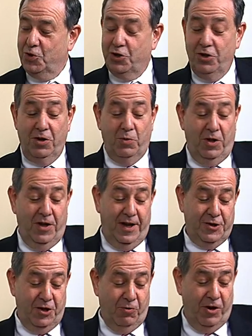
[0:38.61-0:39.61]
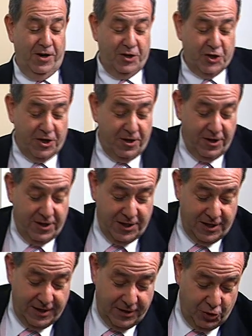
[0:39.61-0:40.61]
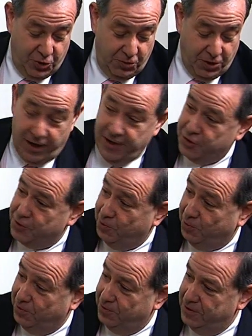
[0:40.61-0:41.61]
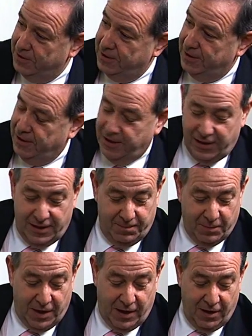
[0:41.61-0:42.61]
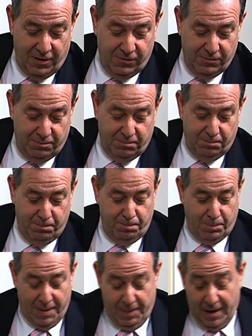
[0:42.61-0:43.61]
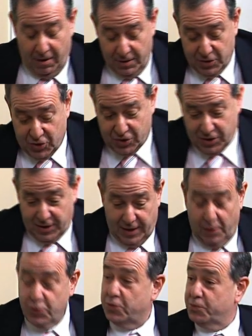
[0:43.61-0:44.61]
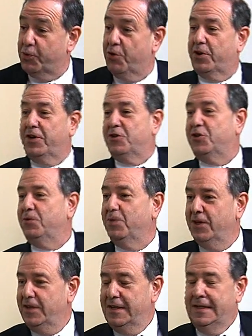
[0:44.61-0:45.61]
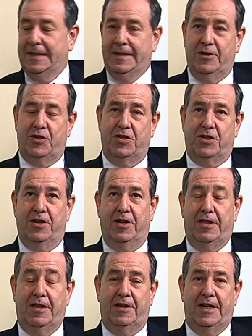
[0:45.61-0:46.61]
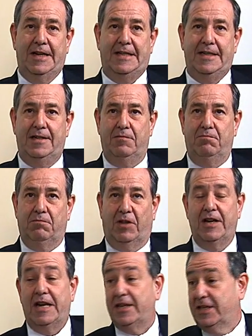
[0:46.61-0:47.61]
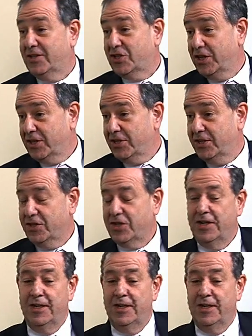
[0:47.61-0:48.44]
Sure. Well, actually, Ron, I started in junior high school. My parents' house was broken into. This is, I think, late 1960s.